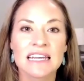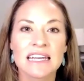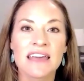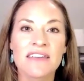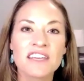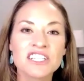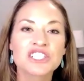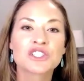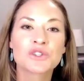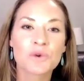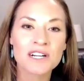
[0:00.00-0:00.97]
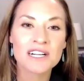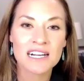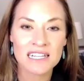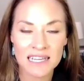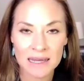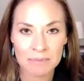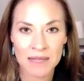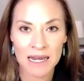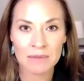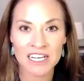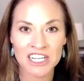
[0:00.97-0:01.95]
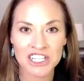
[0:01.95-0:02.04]
In this short clip that
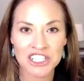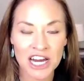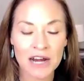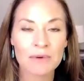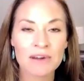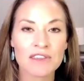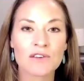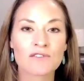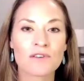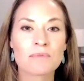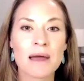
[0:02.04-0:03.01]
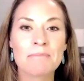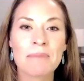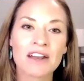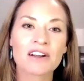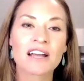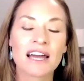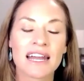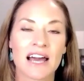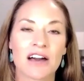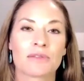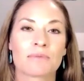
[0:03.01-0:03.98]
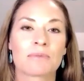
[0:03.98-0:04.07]
I'm going to share with you from my Better Gut
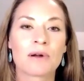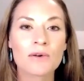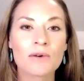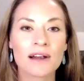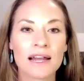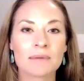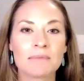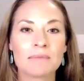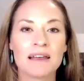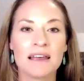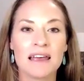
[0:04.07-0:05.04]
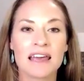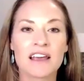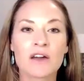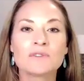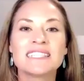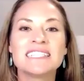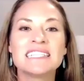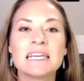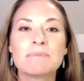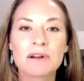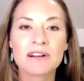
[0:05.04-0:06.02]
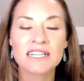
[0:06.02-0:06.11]
Health program, it goes
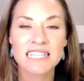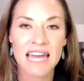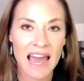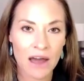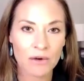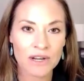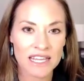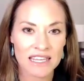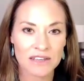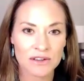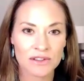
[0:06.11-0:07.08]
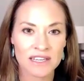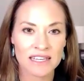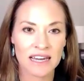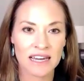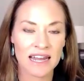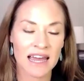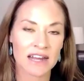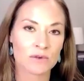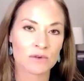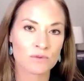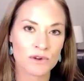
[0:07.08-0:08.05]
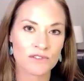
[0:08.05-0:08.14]
deeper into how to heal the gut at a
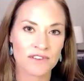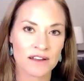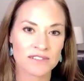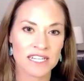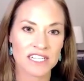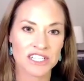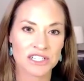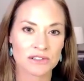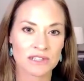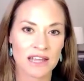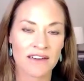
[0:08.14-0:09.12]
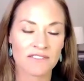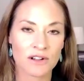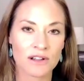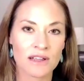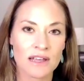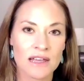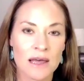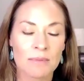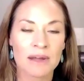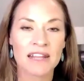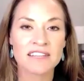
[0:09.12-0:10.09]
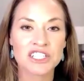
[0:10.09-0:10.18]
root foundational level.
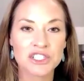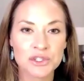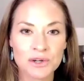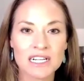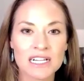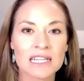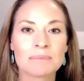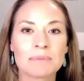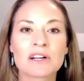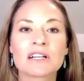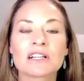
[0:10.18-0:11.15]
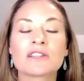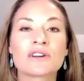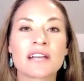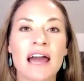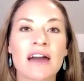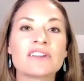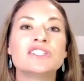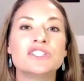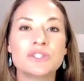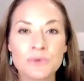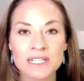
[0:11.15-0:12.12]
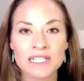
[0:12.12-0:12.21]
But in this short clip, you're going to learn how to
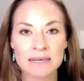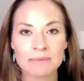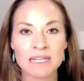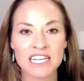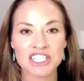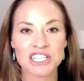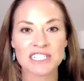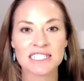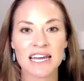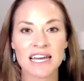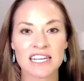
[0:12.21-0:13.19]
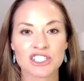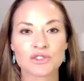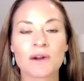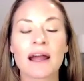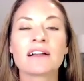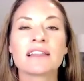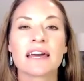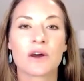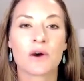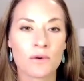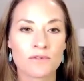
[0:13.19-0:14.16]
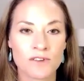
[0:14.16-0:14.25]
do an elimination diet trial at
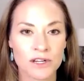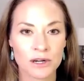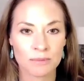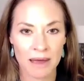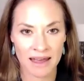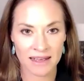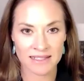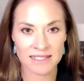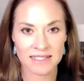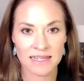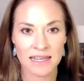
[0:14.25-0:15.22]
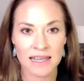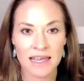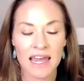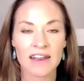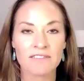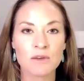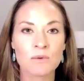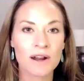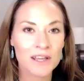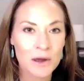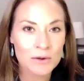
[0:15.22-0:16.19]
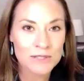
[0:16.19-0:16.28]
home for your pets. And if you want
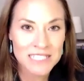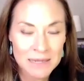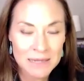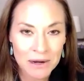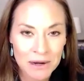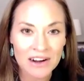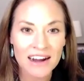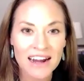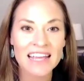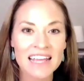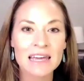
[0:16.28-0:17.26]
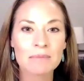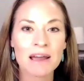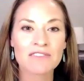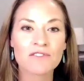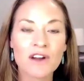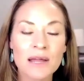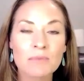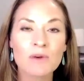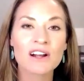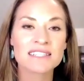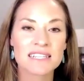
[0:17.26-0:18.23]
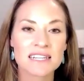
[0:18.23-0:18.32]
to go deeper and get my
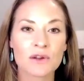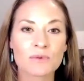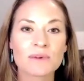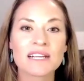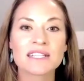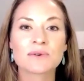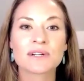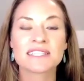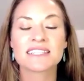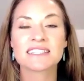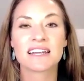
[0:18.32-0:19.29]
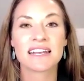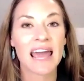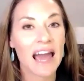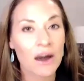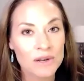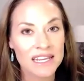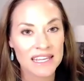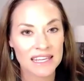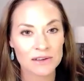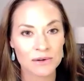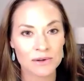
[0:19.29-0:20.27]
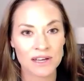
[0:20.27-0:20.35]
frameworks and other resources on how to
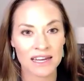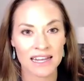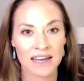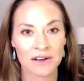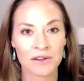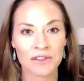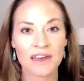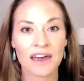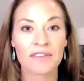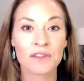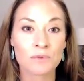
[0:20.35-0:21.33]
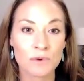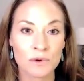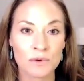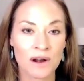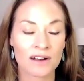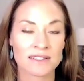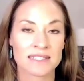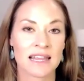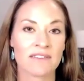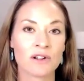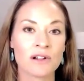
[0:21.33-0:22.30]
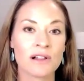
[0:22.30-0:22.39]
heal gut health at the root cause
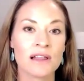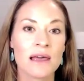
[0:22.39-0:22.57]
level,